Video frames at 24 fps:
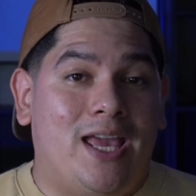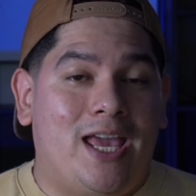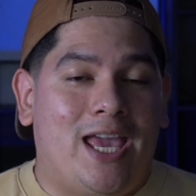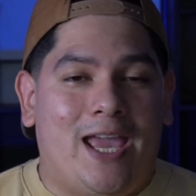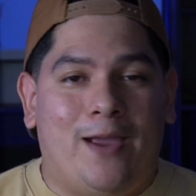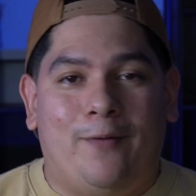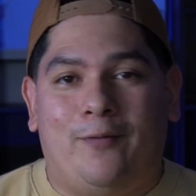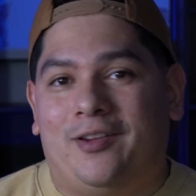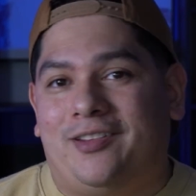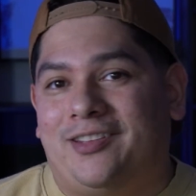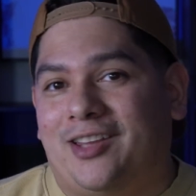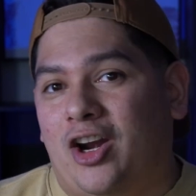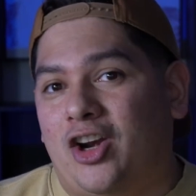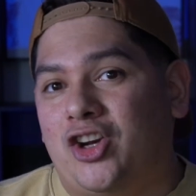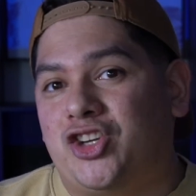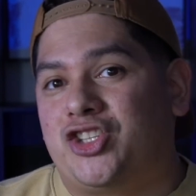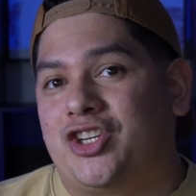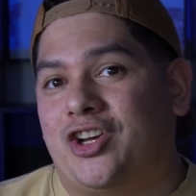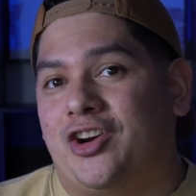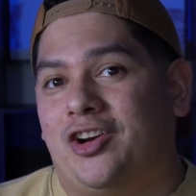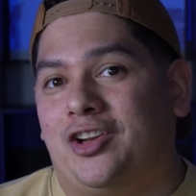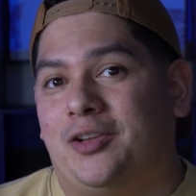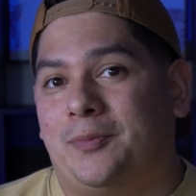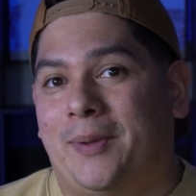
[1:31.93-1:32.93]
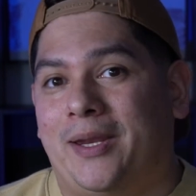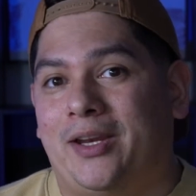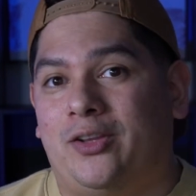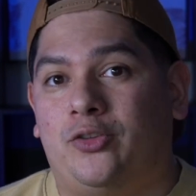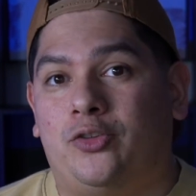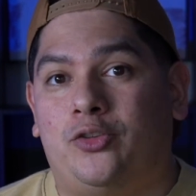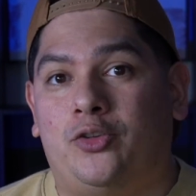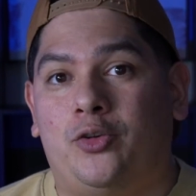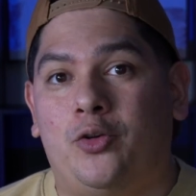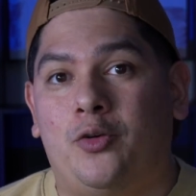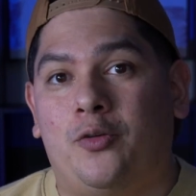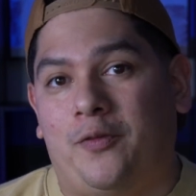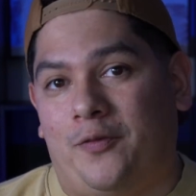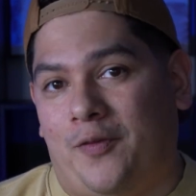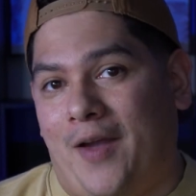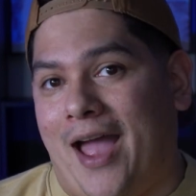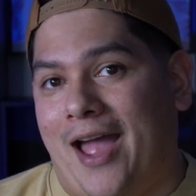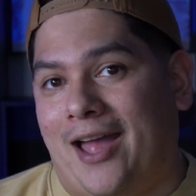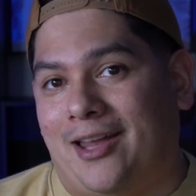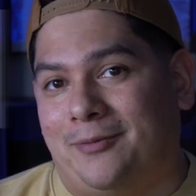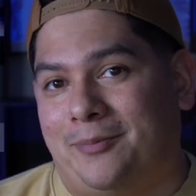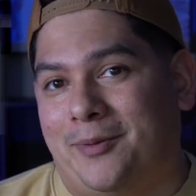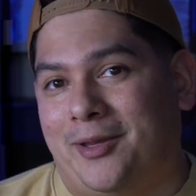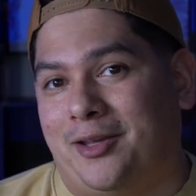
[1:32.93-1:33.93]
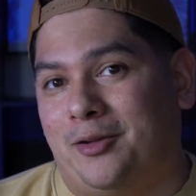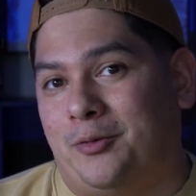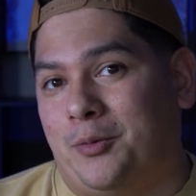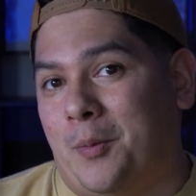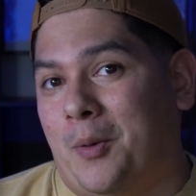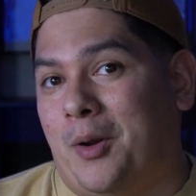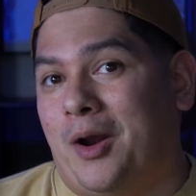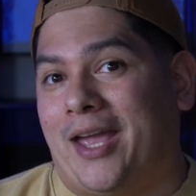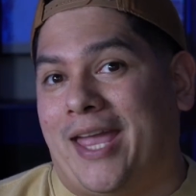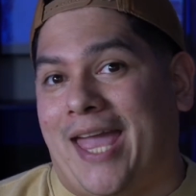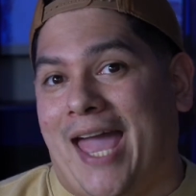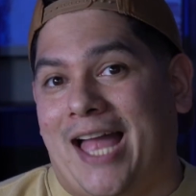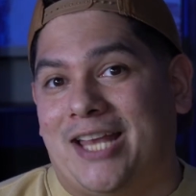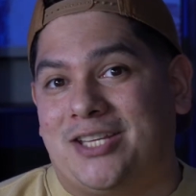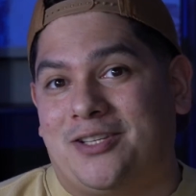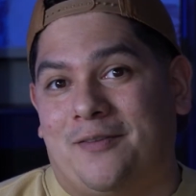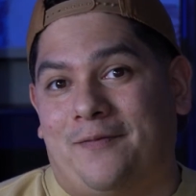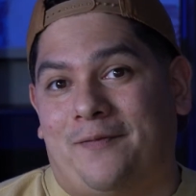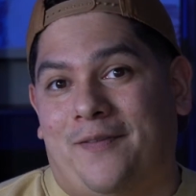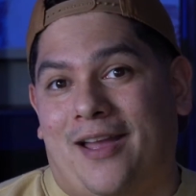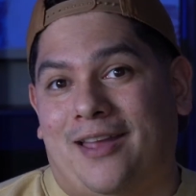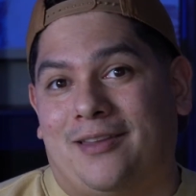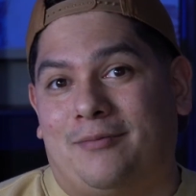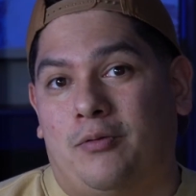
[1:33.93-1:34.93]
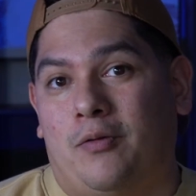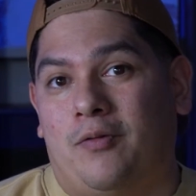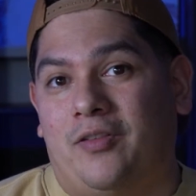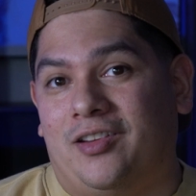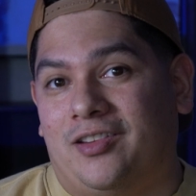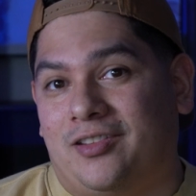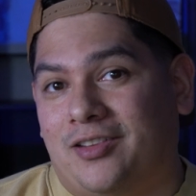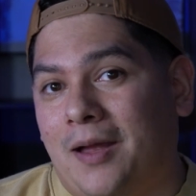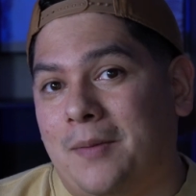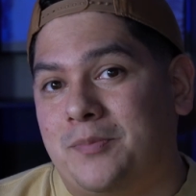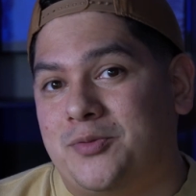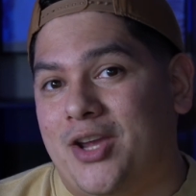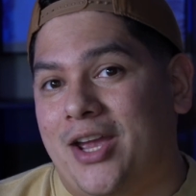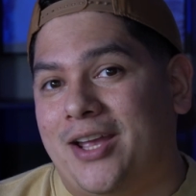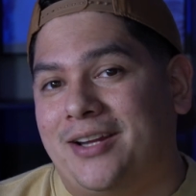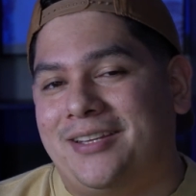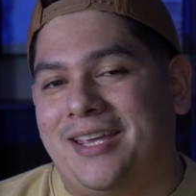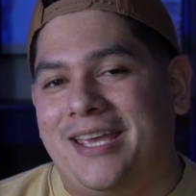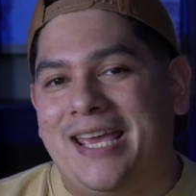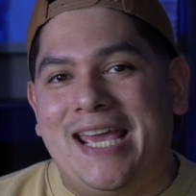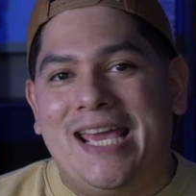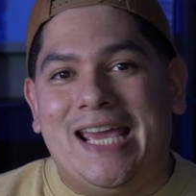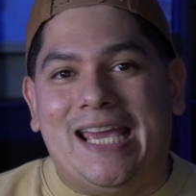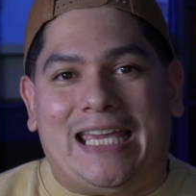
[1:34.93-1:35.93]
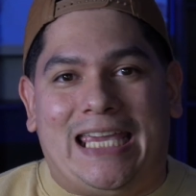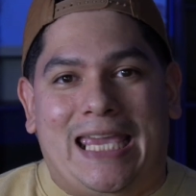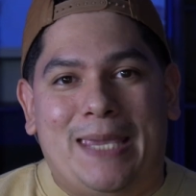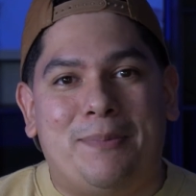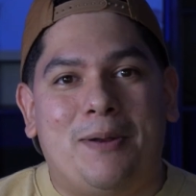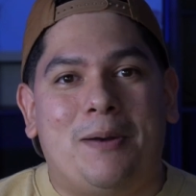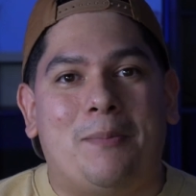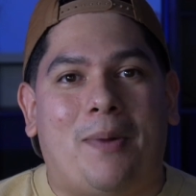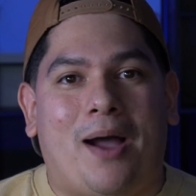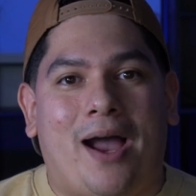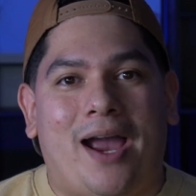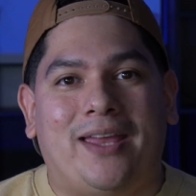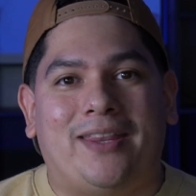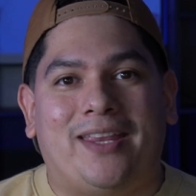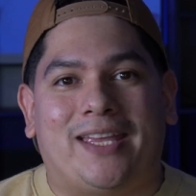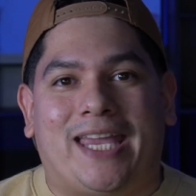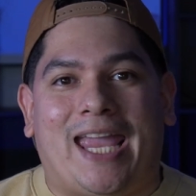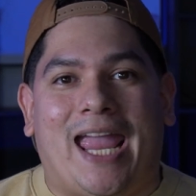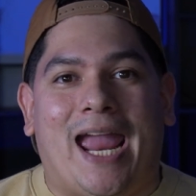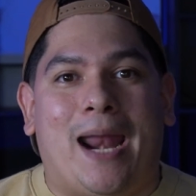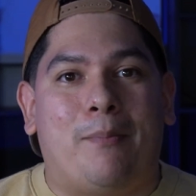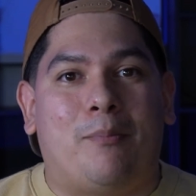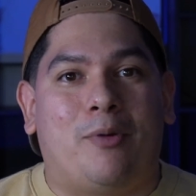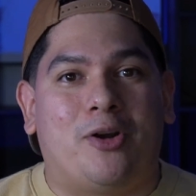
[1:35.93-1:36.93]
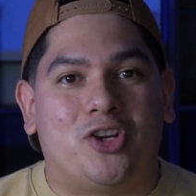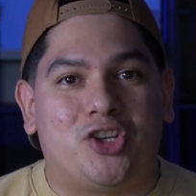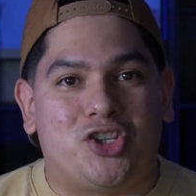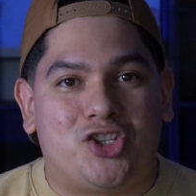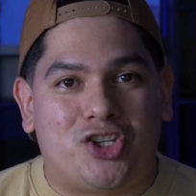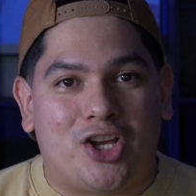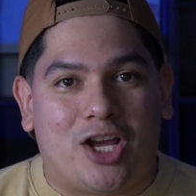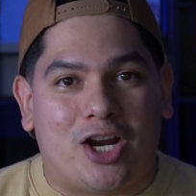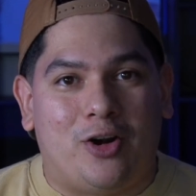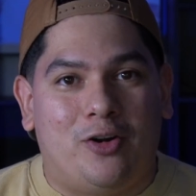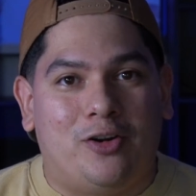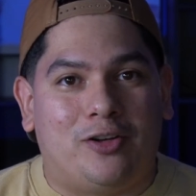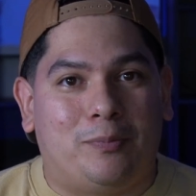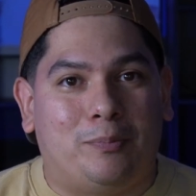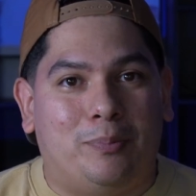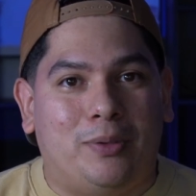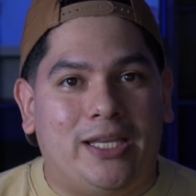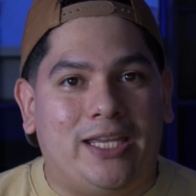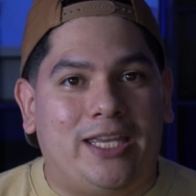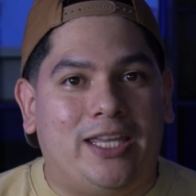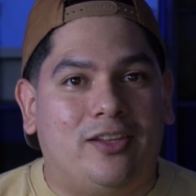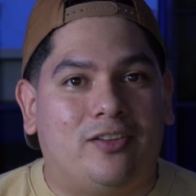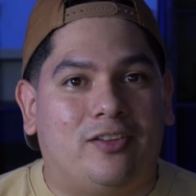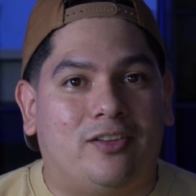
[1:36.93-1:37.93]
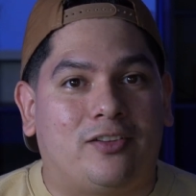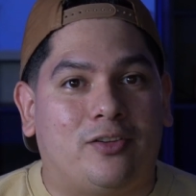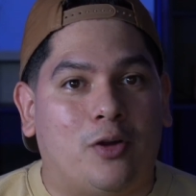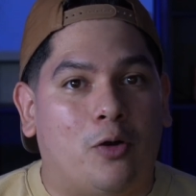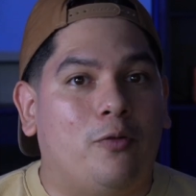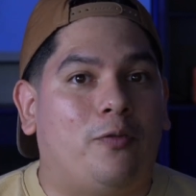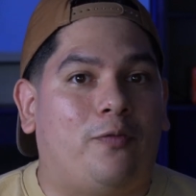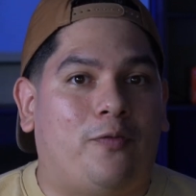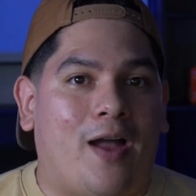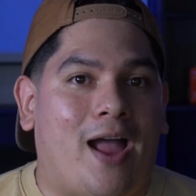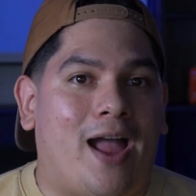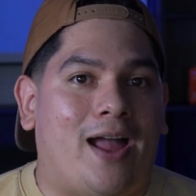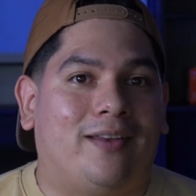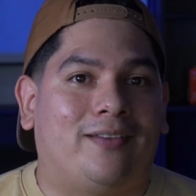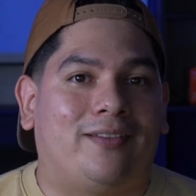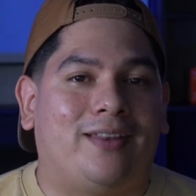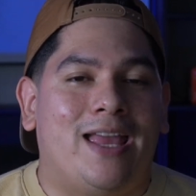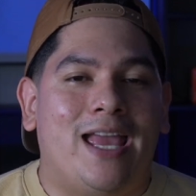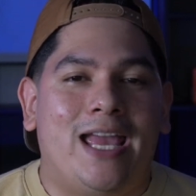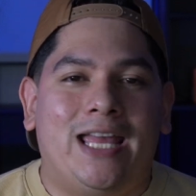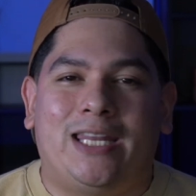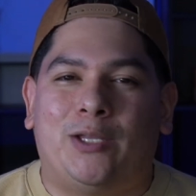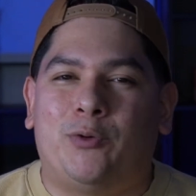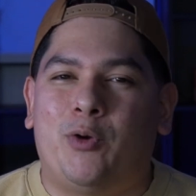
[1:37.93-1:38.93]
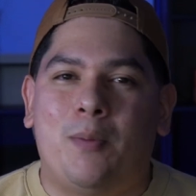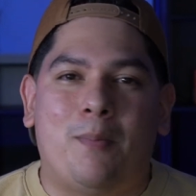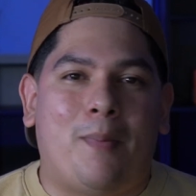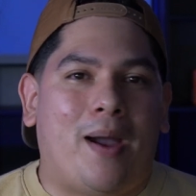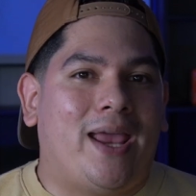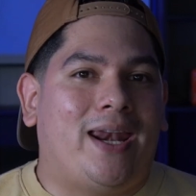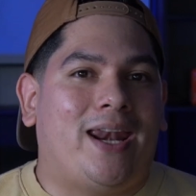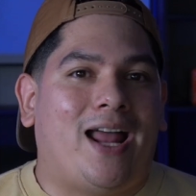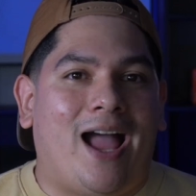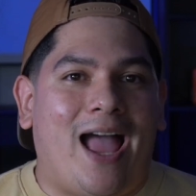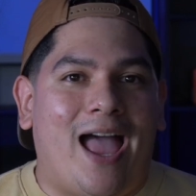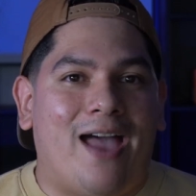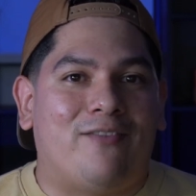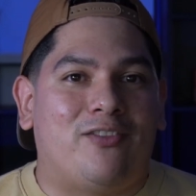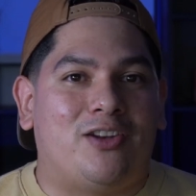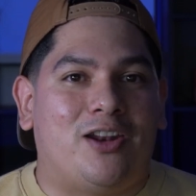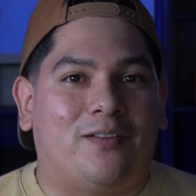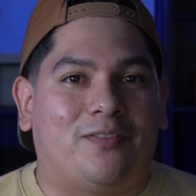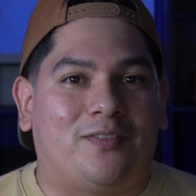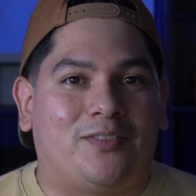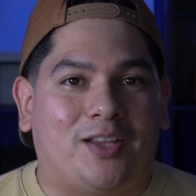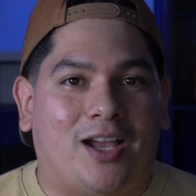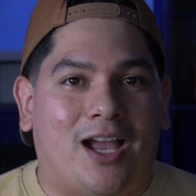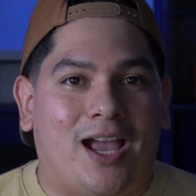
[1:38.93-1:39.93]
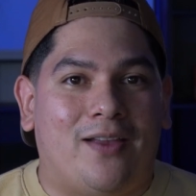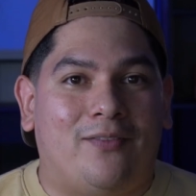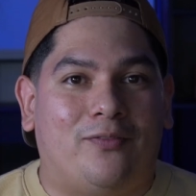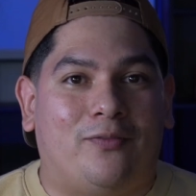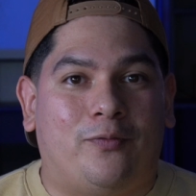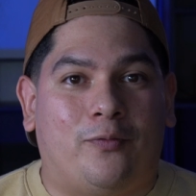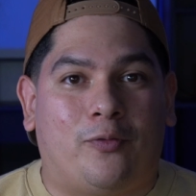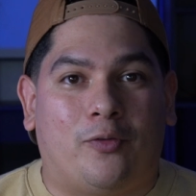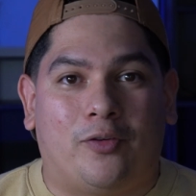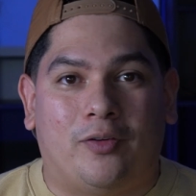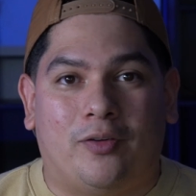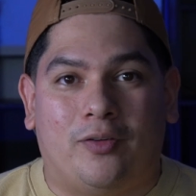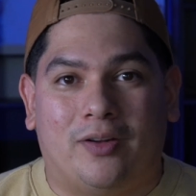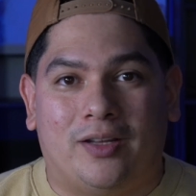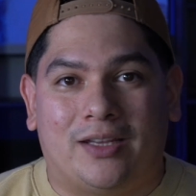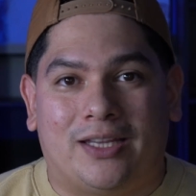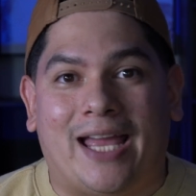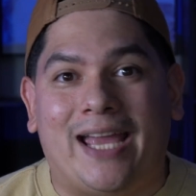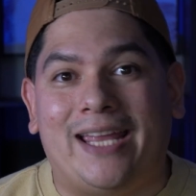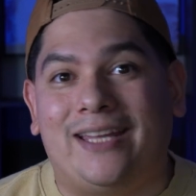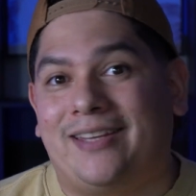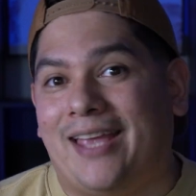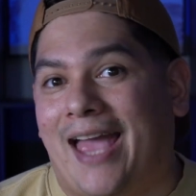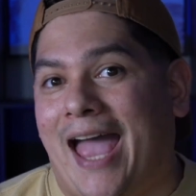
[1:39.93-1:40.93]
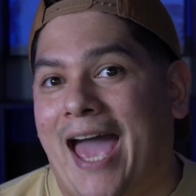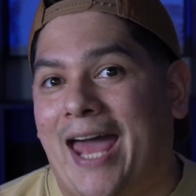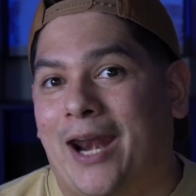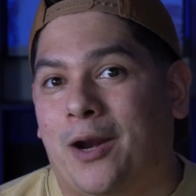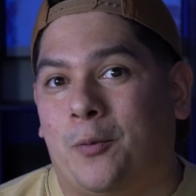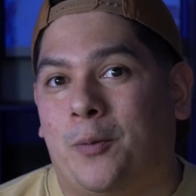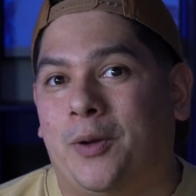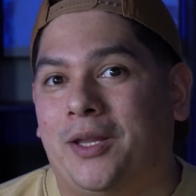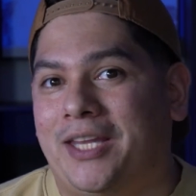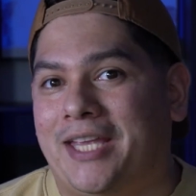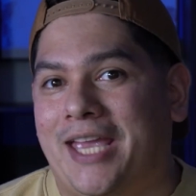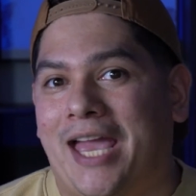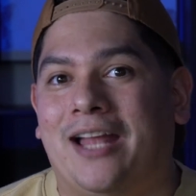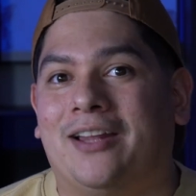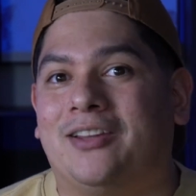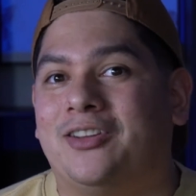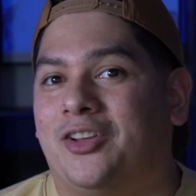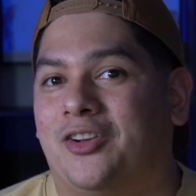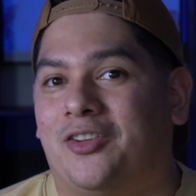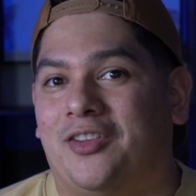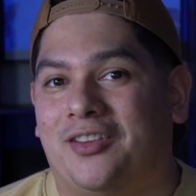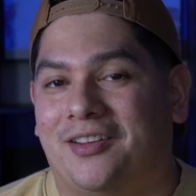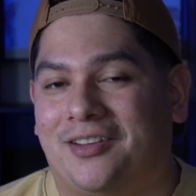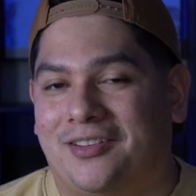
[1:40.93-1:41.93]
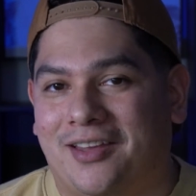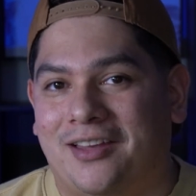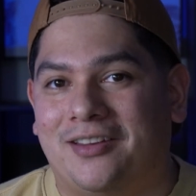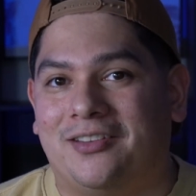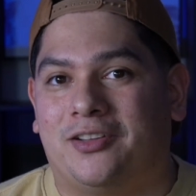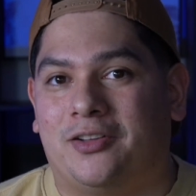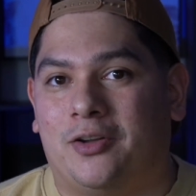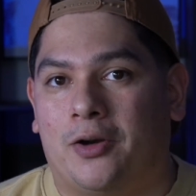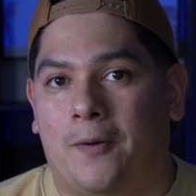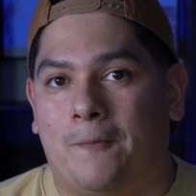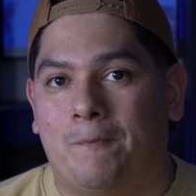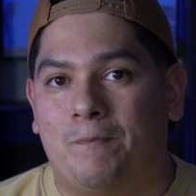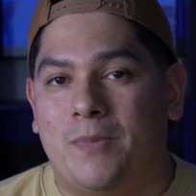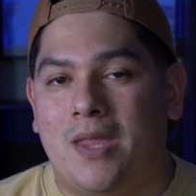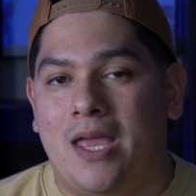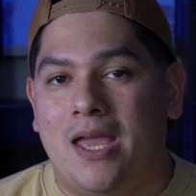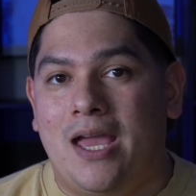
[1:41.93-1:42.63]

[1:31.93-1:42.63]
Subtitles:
If we set our shutter speed too fast because we want to catch a fast moving subject, keep in mind the camera's shutter is blinking so fast that we might not have enough time for light to adequately enter the sensor.